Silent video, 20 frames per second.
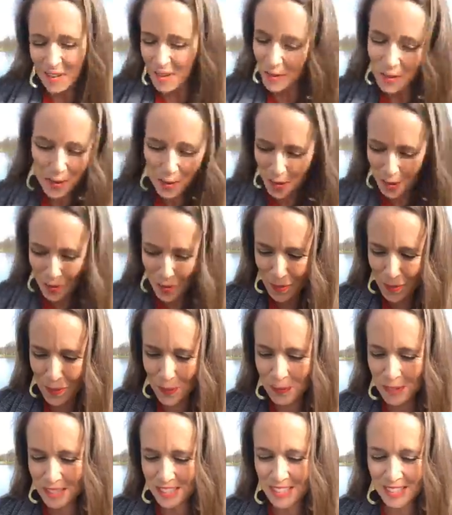
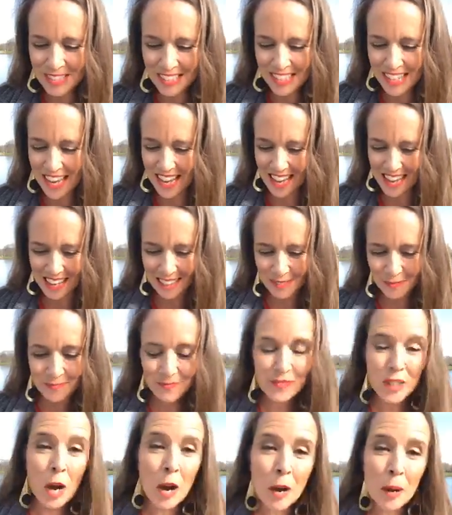Woo! So today,
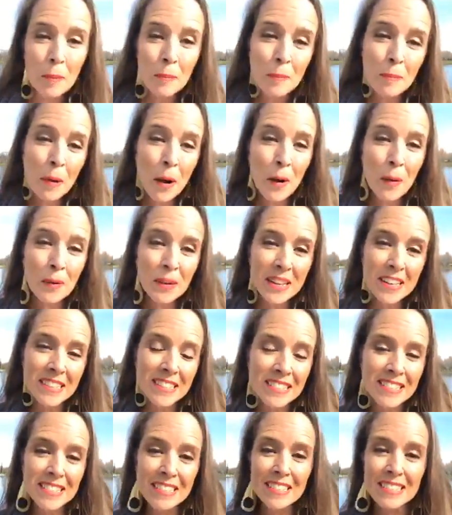our
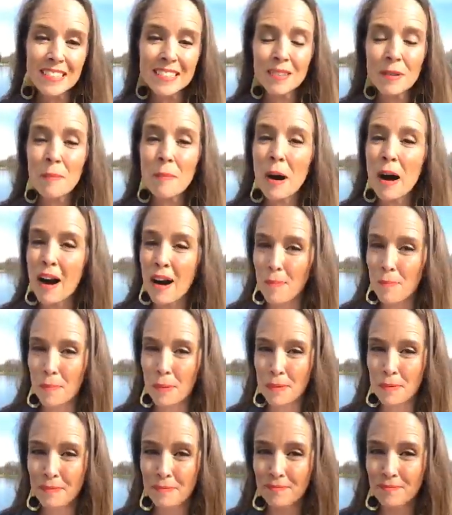bonus pop,
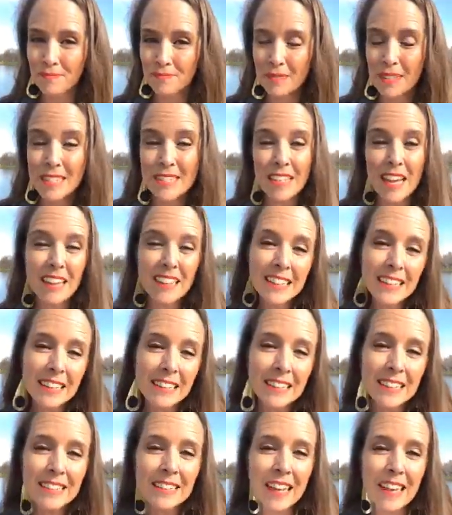
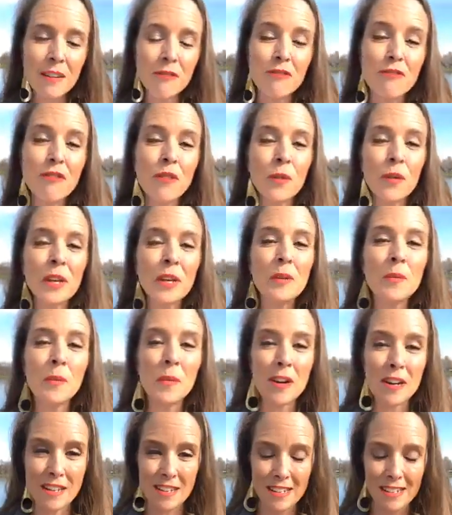technically day
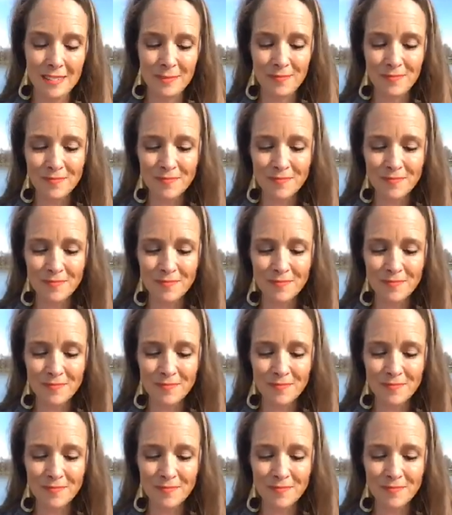41